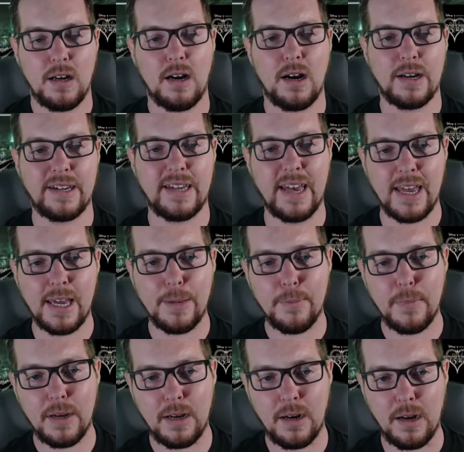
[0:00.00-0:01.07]
game.
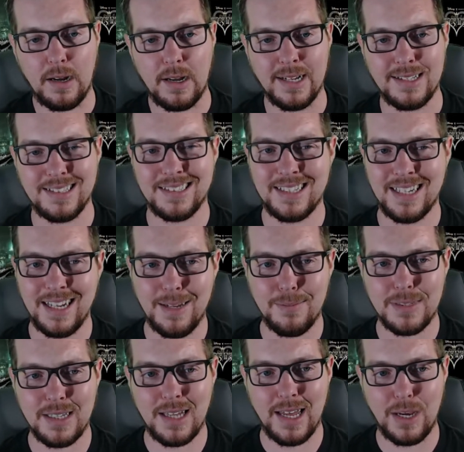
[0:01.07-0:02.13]
It
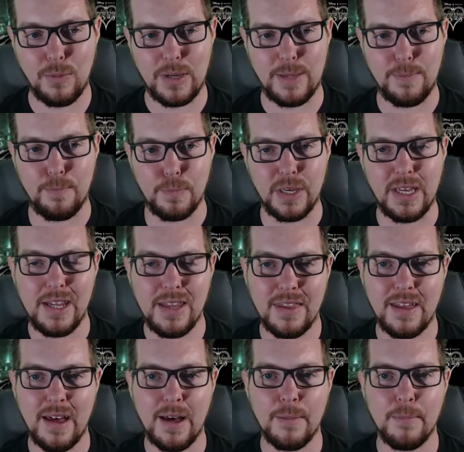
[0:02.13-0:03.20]
seems like we beat
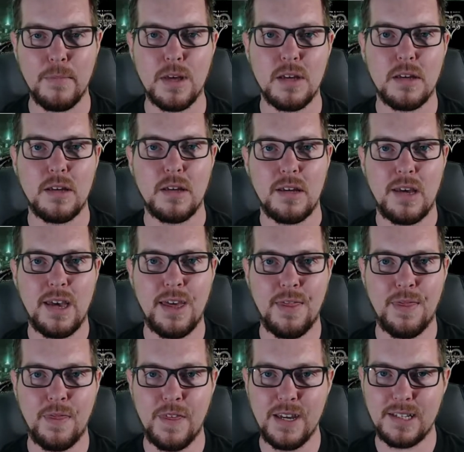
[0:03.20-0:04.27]
them
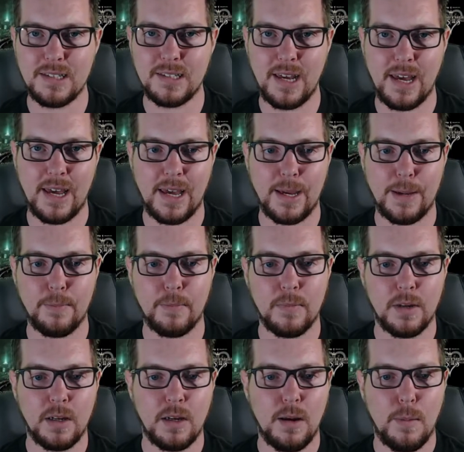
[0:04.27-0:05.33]
in this game,
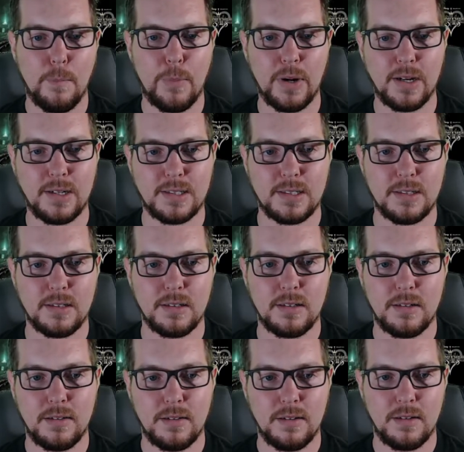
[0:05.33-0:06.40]
but
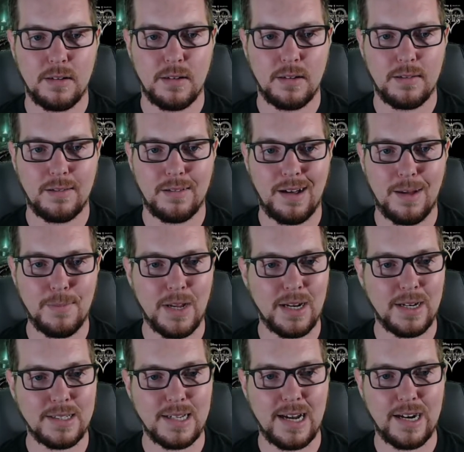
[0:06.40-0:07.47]
I'm not
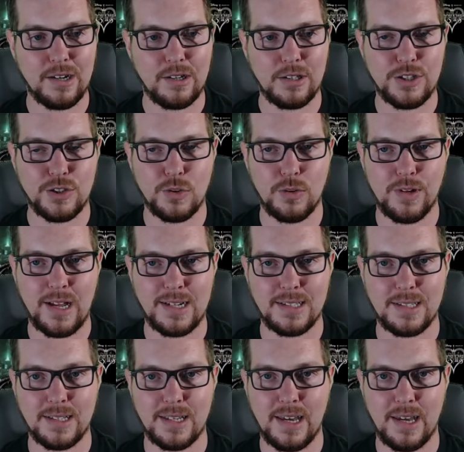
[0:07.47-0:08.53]
entirely sure that's
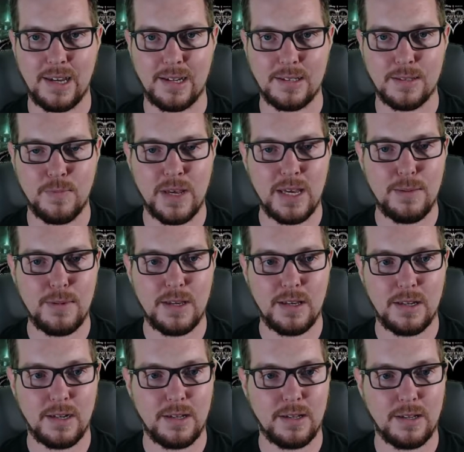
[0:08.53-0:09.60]
the case. Maybe
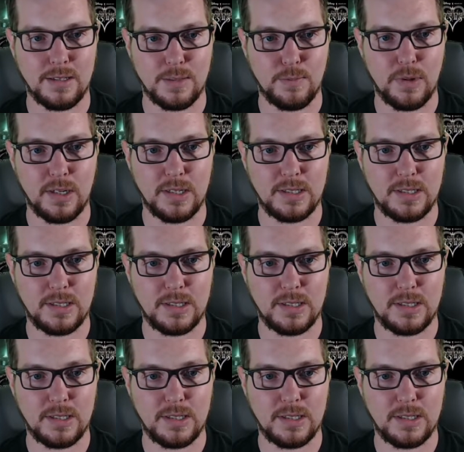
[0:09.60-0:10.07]
it is, but